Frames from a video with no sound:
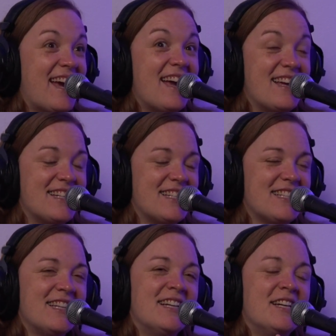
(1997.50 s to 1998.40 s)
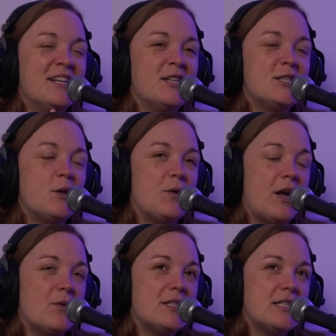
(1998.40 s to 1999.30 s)
Yes. So when
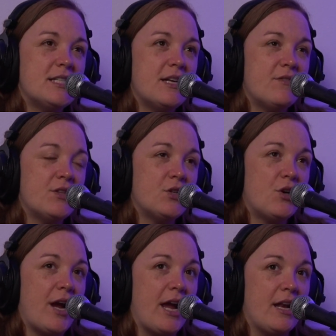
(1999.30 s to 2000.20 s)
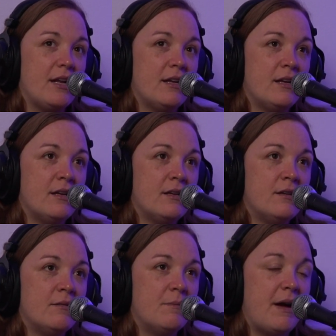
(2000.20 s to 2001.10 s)
I was in 7th grade,
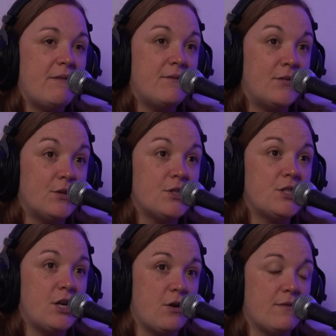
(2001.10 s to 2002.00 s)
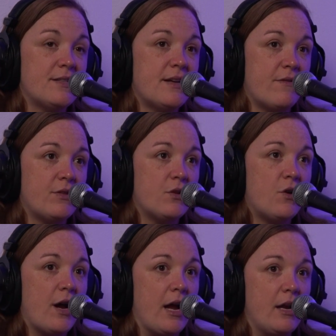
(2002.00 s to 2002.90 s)
my first year of 7th
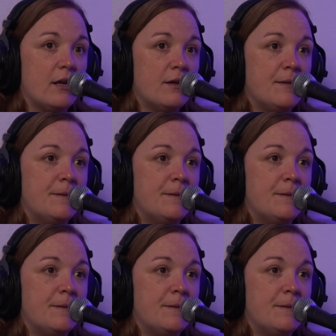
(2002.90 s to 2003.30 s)
grade,